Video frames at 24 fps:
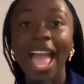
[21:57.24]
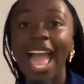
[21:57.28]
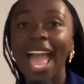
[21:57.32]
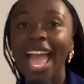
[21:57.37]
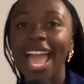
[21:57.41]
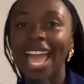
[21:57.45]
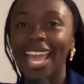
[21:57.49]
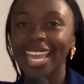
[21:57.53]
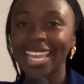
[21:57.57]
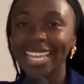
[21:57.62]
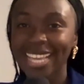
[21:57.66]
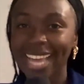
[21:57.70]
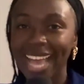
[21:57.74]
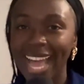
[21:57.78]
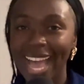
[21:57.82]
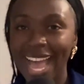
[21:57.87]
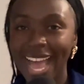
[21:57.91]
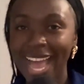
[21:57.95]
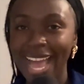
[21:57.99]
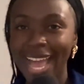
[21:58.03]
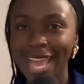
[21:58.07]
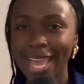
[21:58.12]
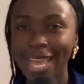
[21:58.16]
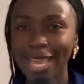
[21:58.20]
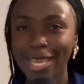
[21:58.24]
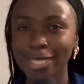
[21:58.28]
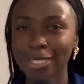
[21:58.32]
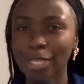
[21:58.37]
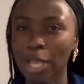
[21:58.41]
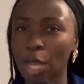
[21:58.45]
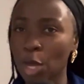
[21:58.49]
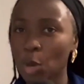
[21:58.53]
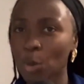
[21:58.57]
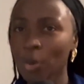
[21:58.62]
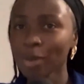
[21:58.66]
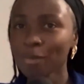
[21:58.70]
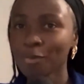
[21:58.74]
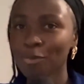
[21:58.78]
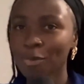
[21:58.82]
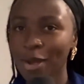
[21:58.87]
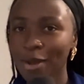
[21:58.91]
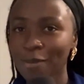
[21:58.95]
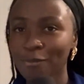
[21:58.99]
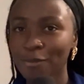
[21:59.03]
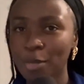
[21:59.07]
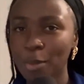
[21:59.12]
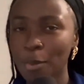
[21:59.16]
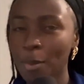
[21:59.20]
Hey guys, a quick
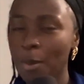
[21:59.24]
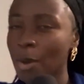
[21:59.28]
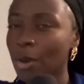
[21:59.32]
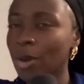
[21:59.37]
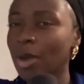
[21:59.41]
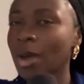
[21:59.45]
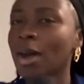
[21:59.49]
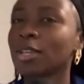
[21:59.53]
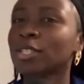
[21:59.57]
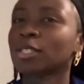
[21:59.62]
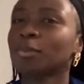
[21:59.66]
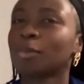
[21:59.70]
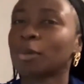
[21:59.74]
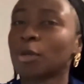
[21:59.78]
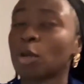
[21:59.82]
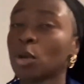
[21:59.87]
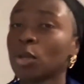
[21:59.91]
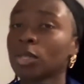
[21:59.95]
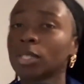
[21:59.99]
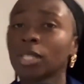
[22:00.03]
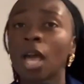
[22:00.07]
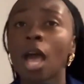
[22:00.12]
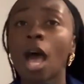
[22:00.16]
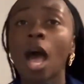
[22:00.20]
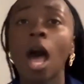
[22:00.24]
break from the podcast because